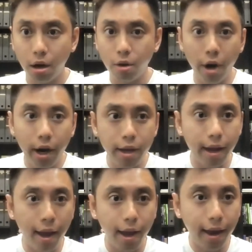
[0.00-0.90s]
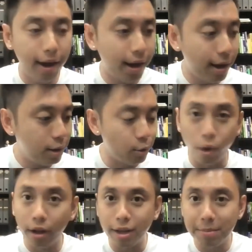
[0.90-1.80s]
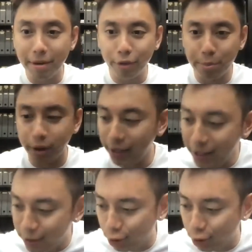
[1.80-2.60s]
All right, and welcome everybody